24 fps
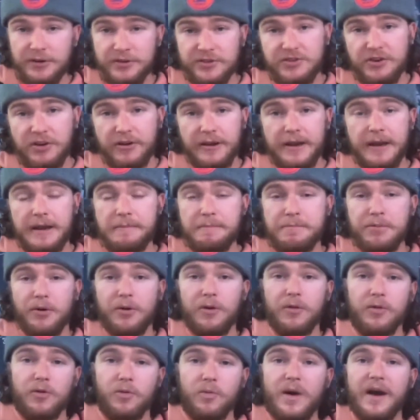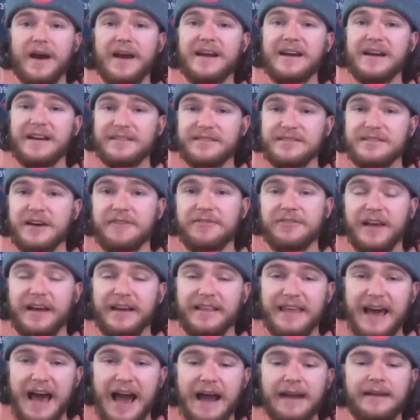start getting pulled away and stuff like
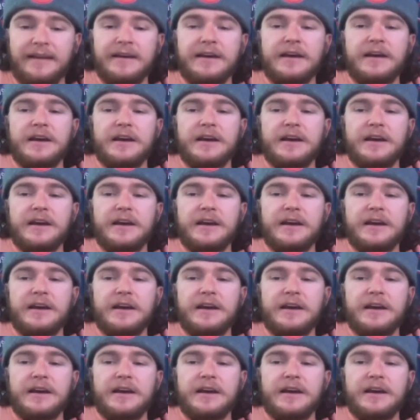that.